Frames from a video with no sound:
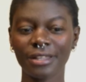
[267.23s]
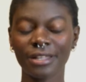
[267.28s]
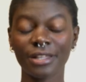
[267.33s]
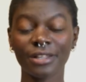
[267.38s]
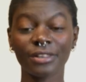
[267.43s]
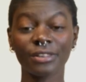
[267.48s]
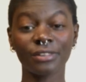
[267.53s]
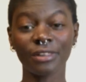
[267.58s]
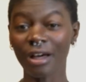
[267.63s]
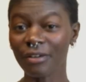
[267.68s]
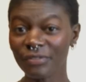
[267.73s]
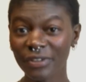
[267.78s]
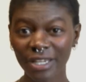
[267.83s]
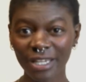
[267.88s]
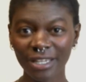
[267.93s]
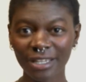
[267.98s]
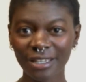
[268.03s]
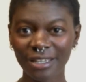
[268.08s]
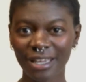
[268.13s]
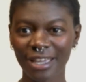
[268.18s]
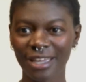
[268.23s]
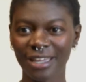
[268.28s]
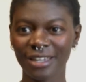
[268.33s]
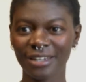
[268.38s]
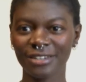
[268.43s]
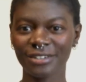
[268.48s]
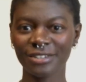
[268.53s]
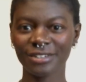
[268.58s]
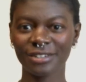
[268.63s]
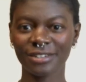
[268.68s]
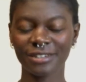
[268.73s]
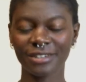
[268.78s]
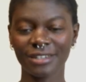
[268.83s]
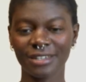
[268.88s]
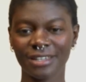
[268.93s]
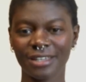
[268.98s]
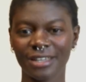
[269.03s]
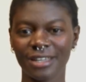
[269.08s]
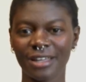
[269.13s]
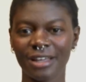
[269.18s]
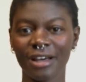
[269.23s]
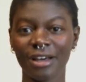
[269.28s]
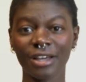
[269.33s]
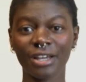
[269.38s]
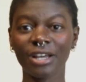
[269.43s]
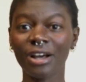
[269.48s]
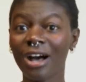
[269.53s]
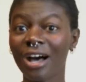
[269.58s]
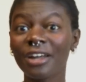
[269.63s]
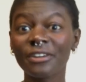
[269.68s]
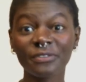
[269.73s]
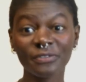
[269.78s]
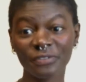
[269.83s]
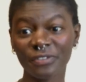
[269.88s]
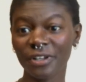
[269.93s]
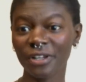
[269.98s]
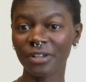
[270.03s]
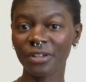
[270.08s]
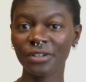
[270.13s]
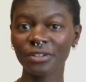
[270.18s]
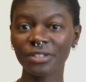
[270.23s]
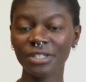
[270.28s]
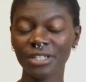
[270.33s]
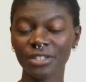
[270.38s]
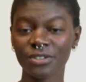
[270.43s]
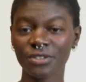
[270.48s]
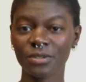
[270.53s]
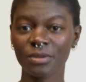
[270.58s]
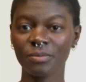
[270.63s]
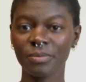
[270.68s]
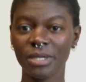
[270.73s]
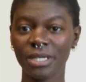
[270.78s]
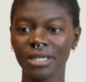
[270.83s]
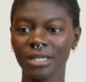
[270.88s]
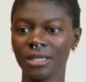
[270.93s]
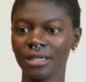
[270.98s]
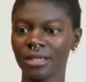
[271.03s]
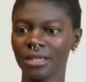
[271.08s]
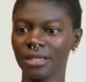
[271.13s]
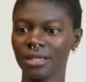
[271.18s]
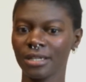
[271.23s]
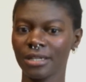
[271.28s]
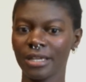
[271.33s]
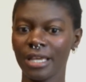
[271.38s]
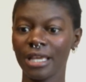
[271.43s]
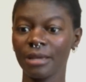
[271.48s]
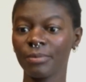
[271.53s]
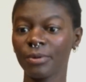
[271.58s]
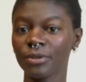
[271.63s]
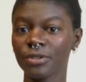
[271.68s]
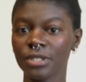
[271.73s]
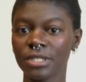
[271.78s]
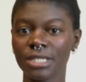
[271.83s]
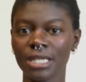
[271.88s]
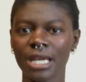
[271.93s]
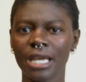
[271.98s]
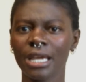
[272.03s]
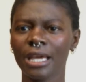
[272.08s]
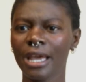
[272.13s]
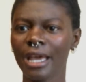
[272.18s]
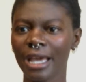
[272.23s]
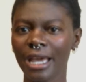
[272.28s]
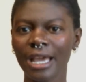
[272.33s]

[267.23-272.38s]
loving and God-filled to be able to say,